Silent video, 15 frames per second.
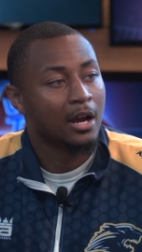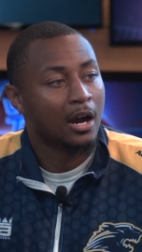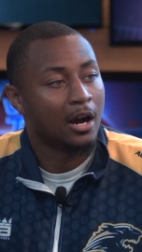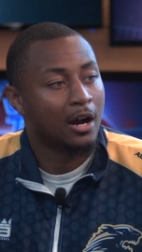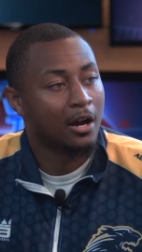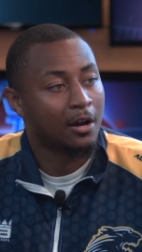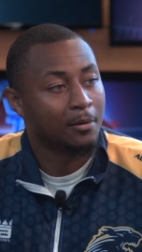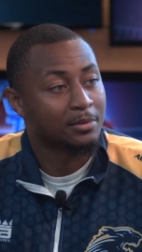
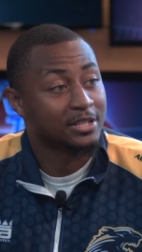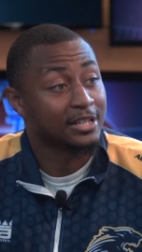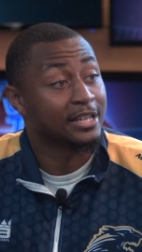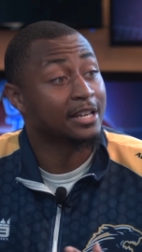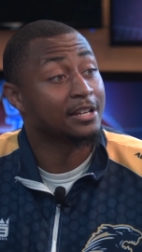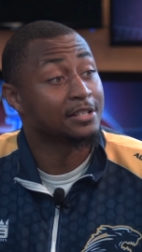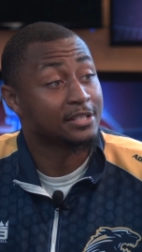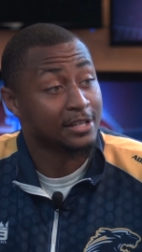um, to
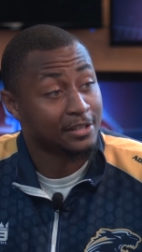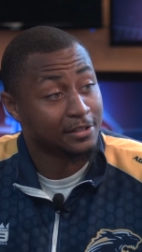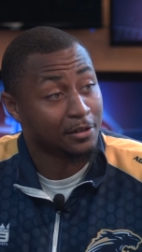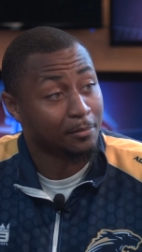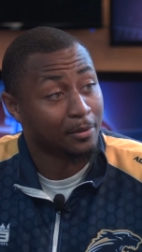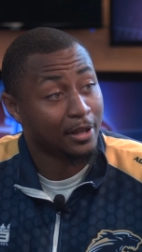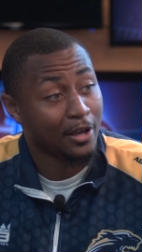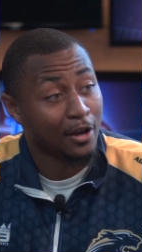get us into the
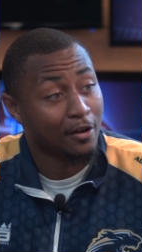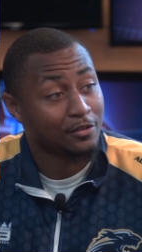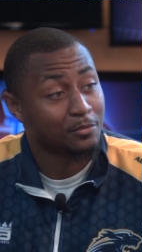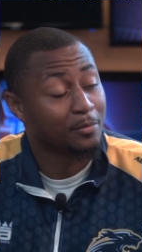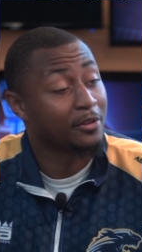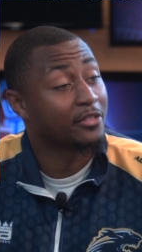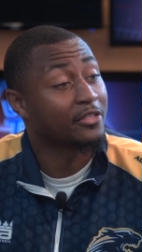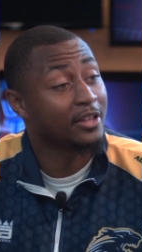playoffs. Mm -hmm.
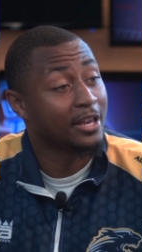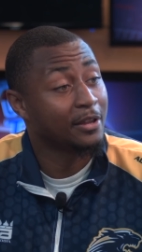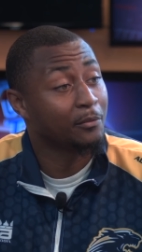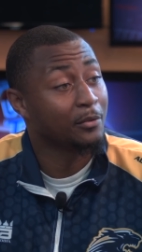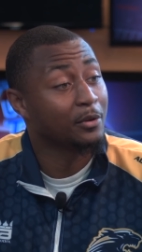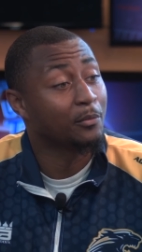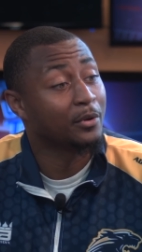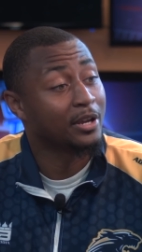But then
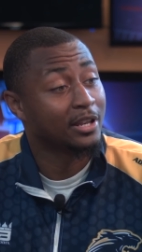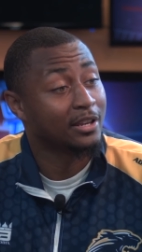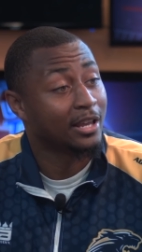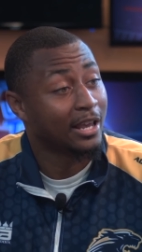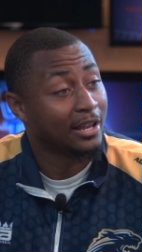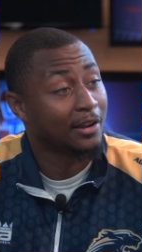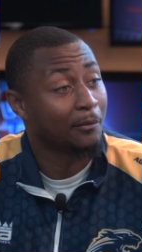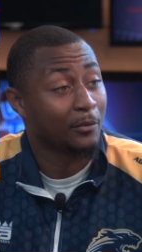we went
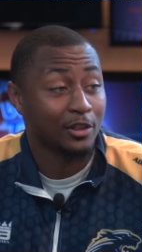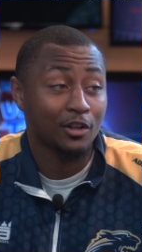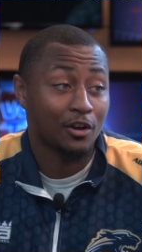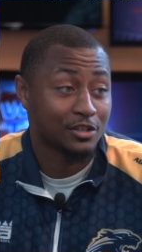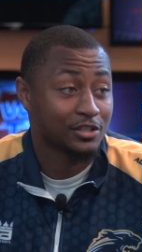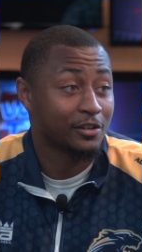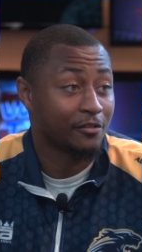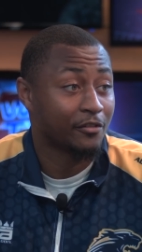and we
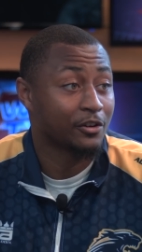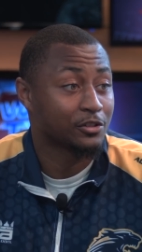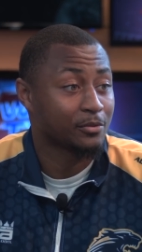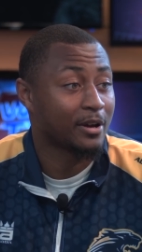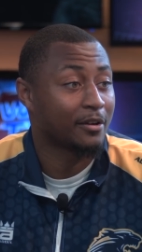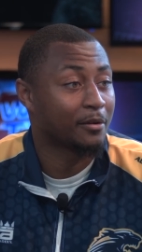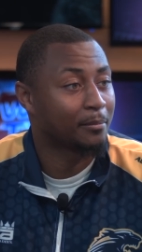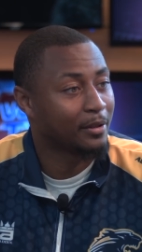lost in the first
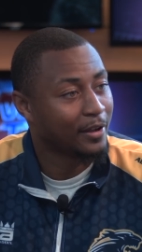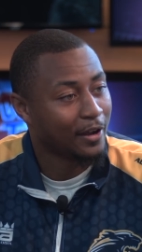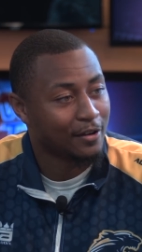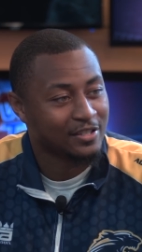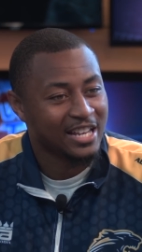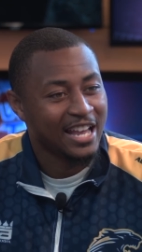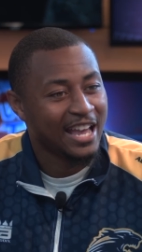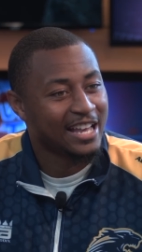round of the playoffs,
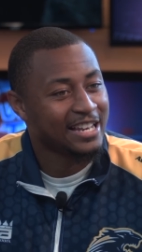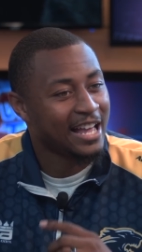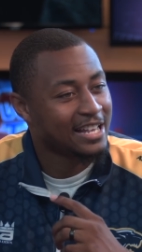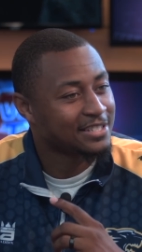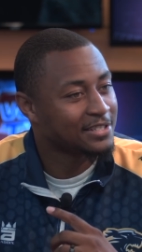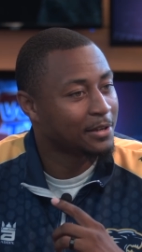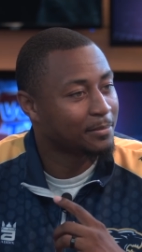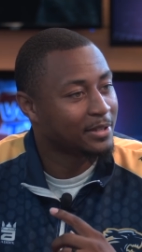and that's
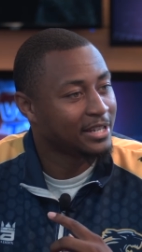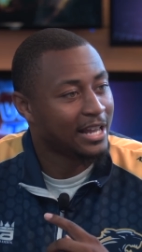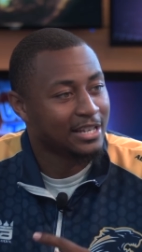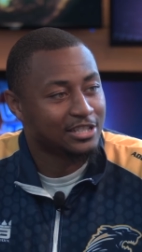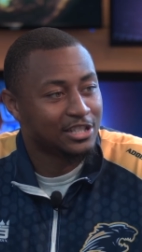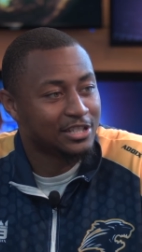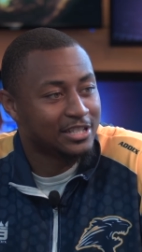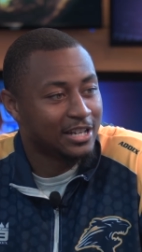something that
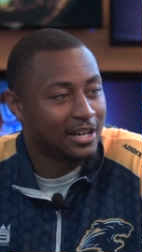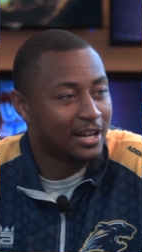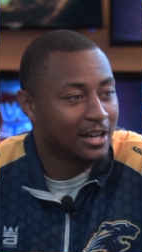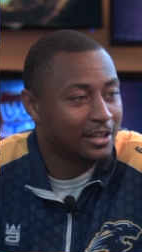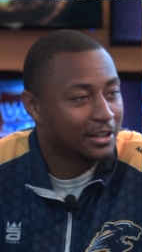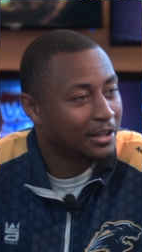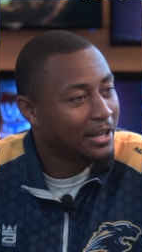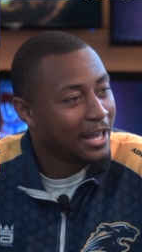just uh,
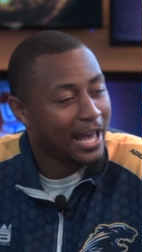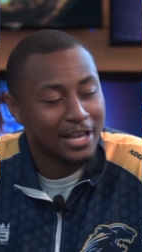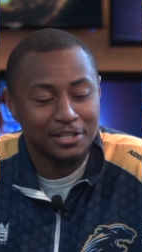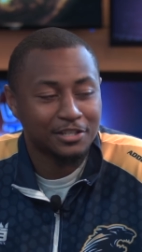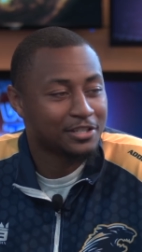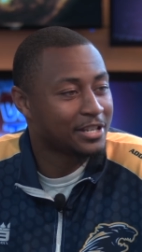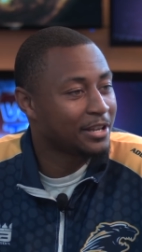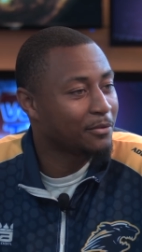hasn't
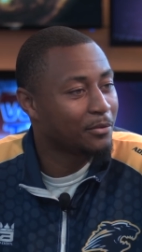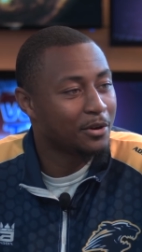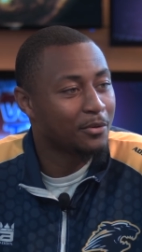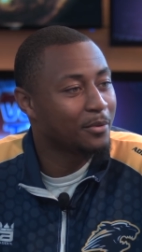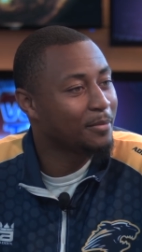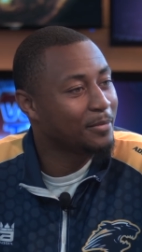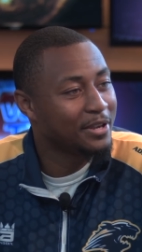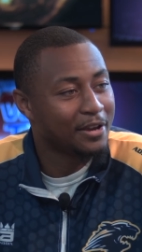set well
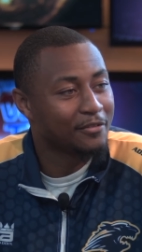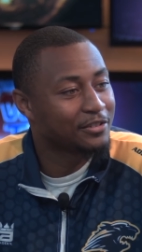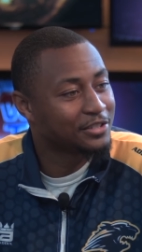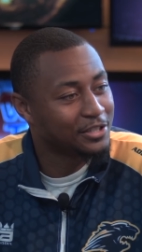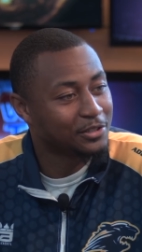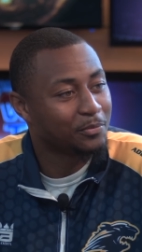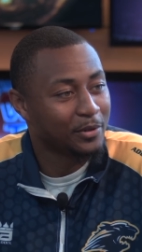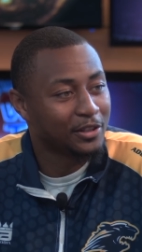with me ever
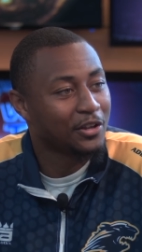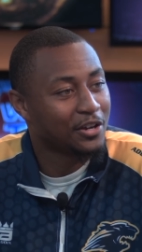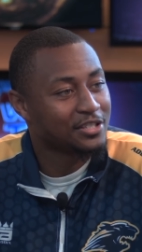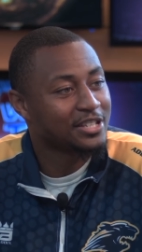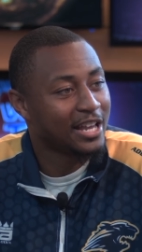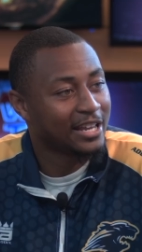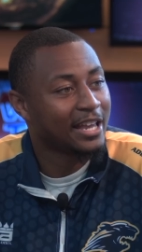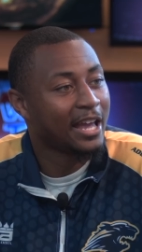since we lost
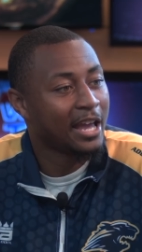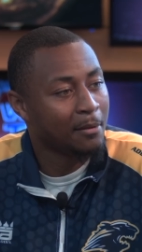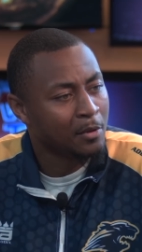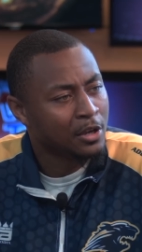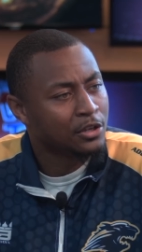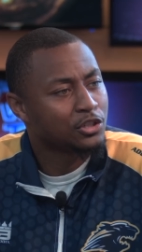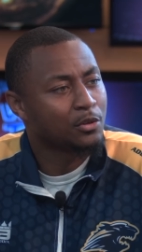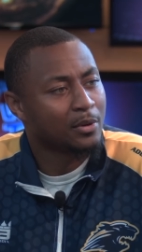that game.
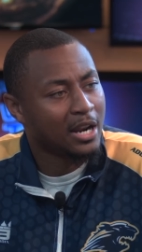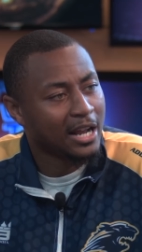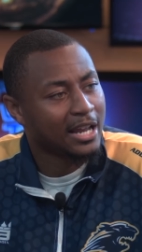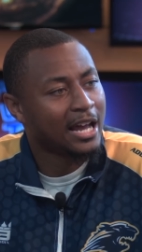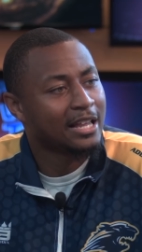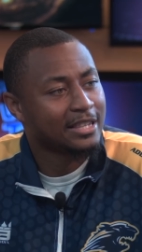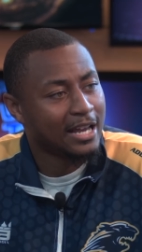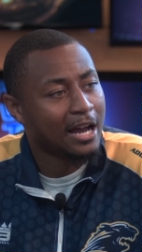So when I
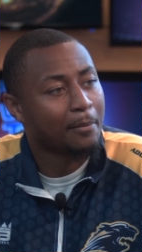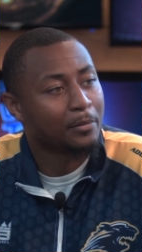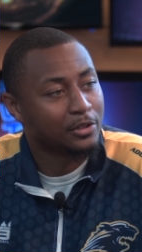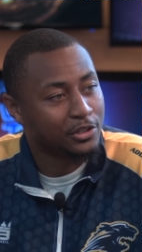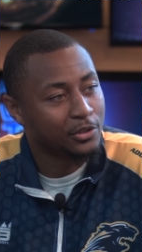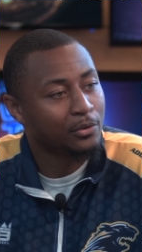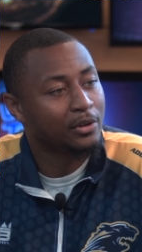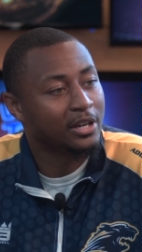got the
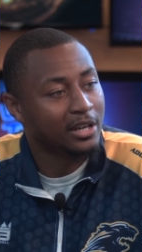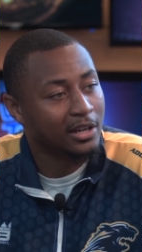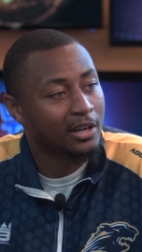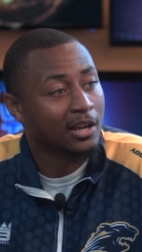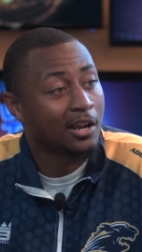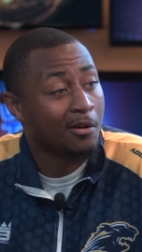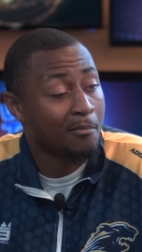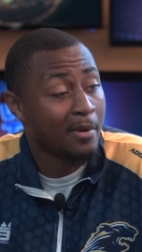opportunity to
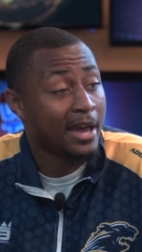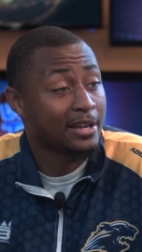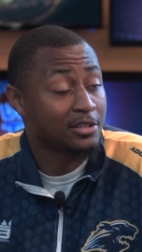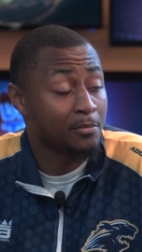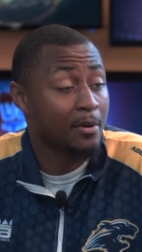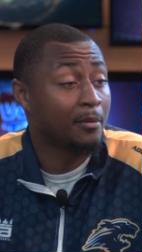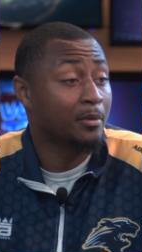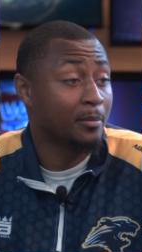come back to
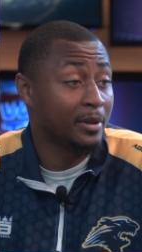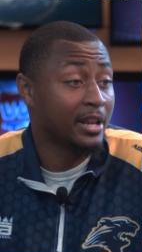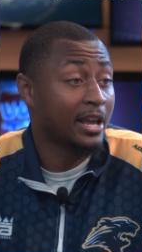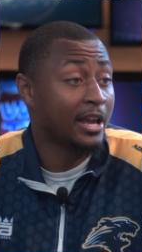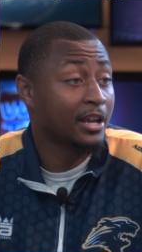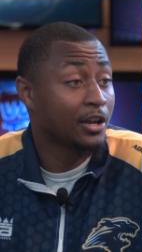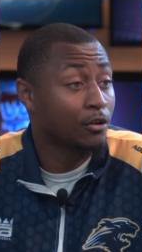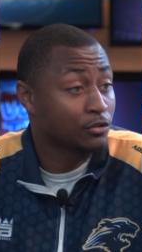be able to be the
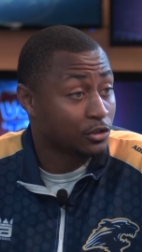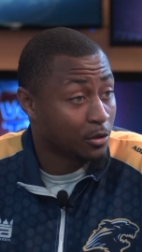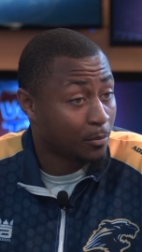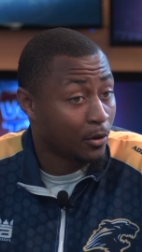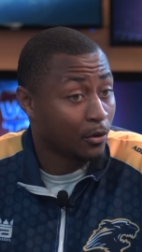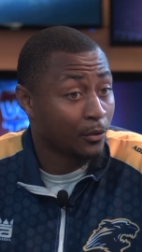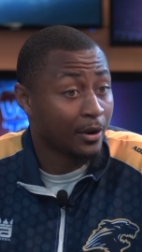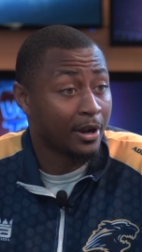head coach coach of the
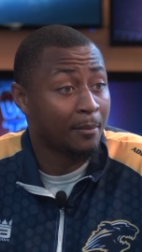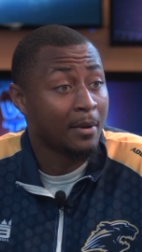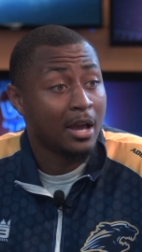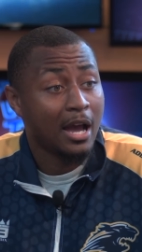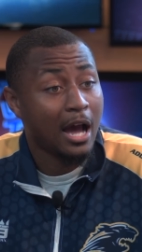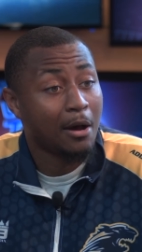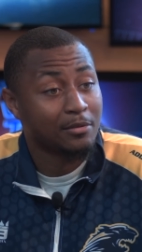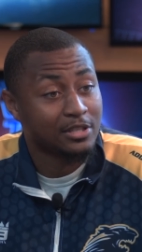program,
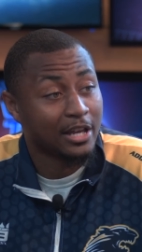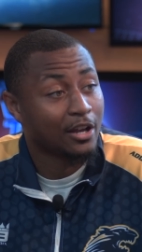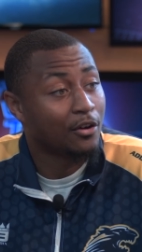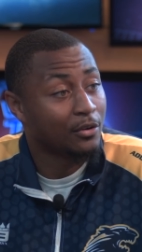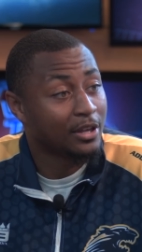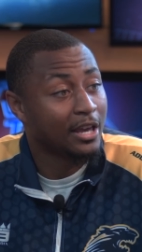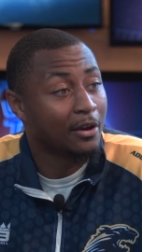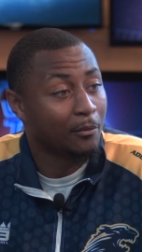I was like, oh
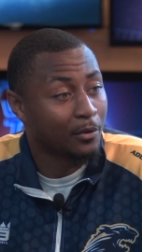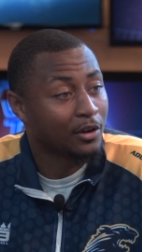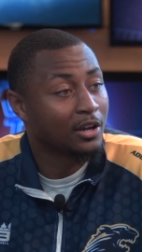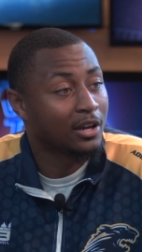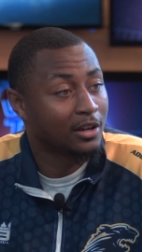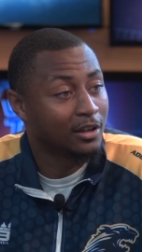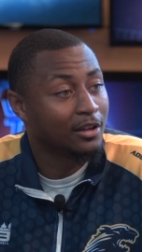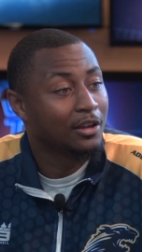yeah, we're gonna